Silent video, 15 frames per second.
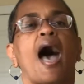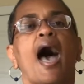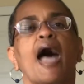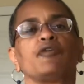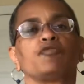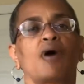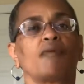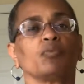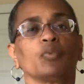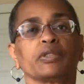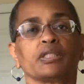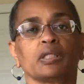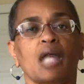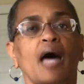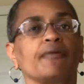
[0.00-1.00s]
I travel
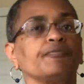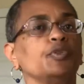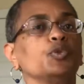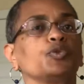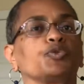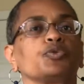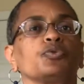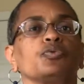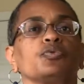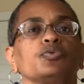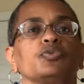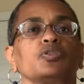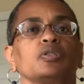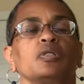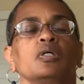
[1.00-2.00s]
with a lot of
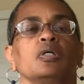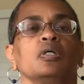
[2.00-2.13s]
neutrals,